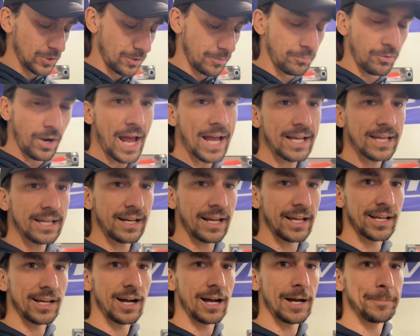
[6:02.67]
the bracket
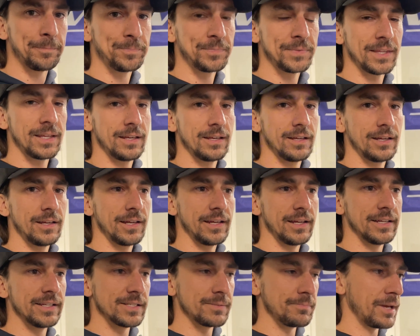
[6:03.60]
I got
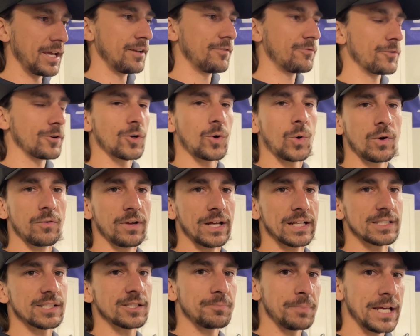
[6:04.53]
is made for
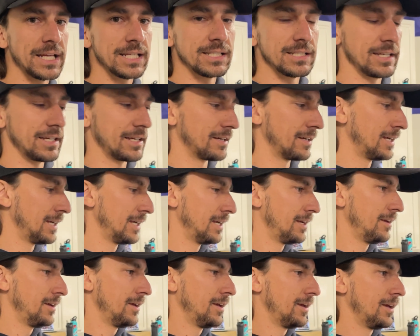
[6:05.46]
Corvette spacing.
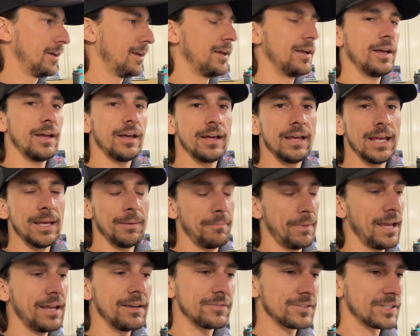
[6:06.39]
It
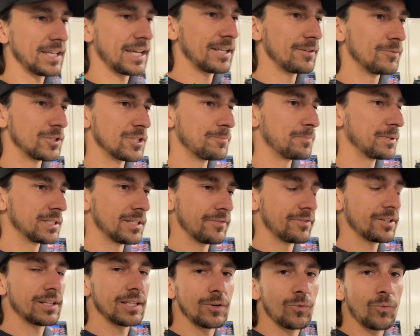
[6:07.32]
may have said
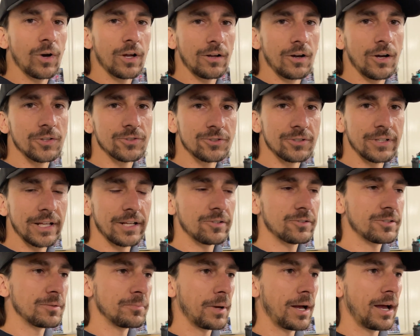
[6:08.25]
specifically what alternator
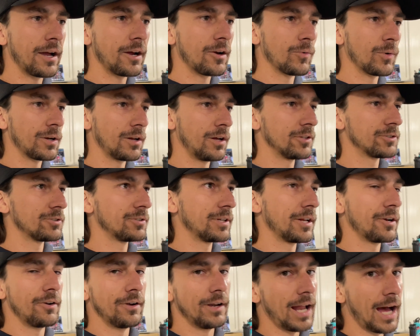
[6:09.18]
to buy or what
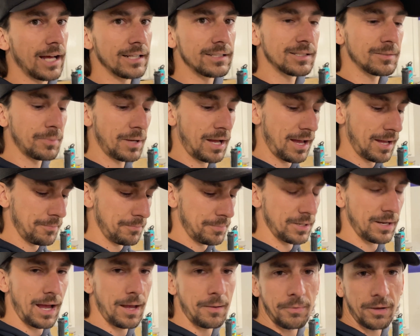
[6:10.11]
alternator not to buy,
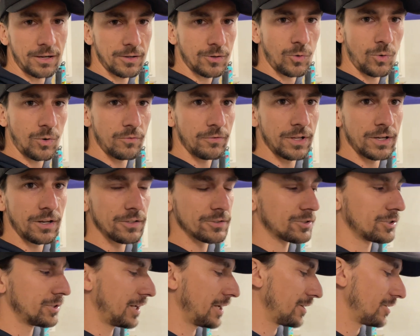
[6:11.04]
but I bought a Corvette
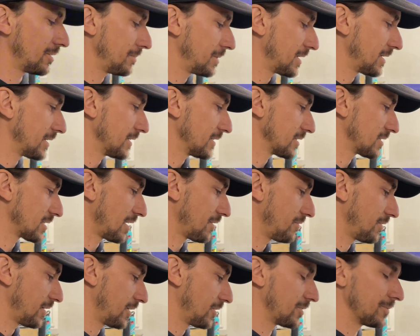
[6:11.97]
alternator because I
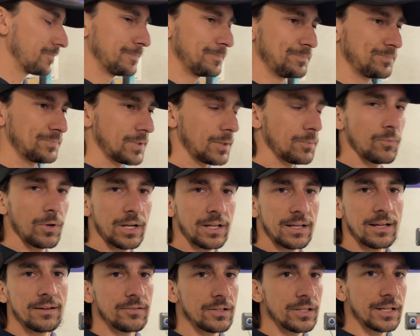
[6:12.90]
figured I'm
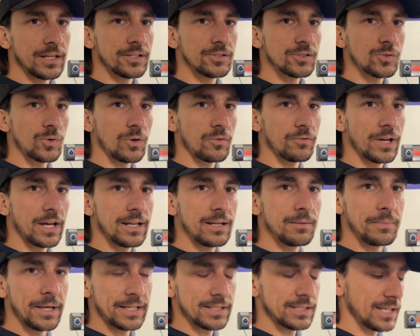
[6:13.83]
running everything else Corvette.
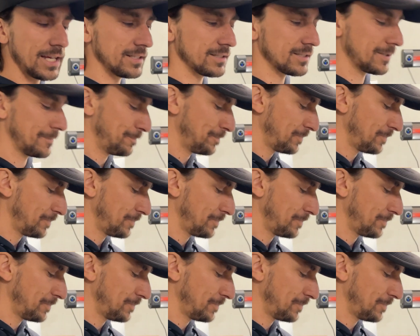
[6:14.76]
It makes sense.